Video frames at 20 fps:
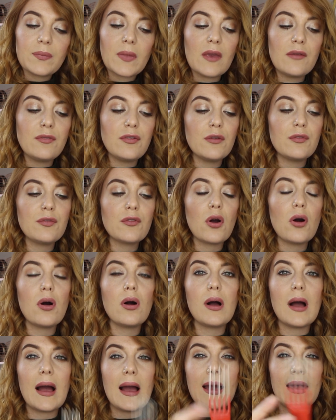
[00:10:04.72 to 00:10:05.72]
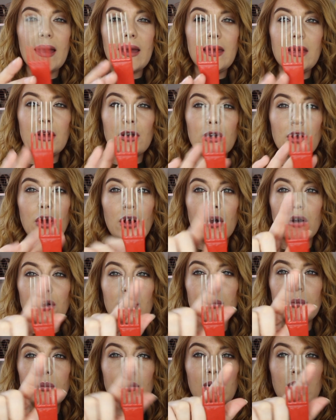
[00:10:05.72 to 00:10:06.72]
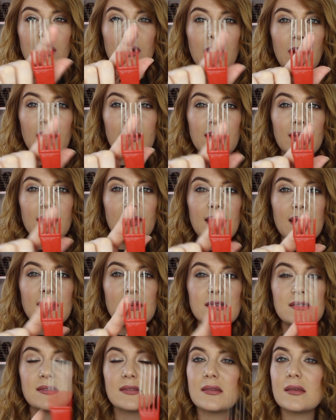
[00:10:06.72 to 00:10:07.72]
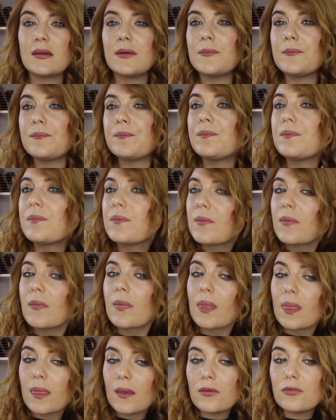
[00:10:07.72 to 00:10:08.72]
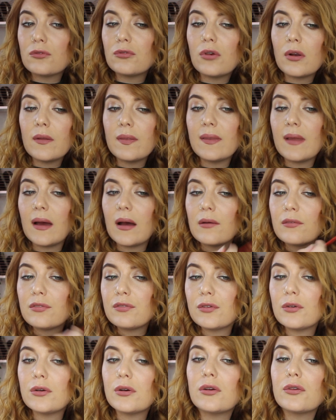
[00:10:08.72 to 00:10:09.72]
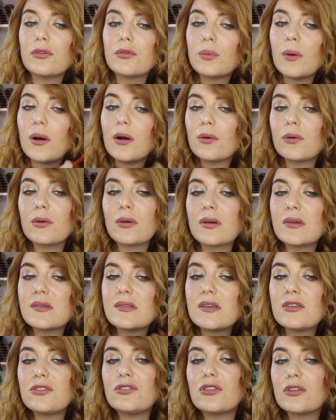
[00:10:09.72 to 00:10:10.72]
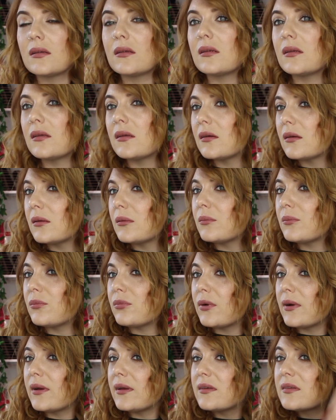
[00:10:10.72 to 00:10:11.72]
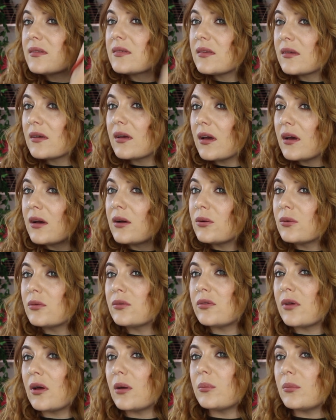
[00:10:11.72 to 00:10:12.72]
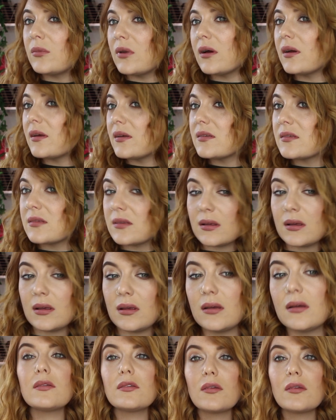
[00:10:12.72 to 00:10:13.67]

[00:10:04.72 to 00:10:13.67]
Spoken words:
If you've got a comb like this, run that through it as well, because it just breaks the curls up nicely.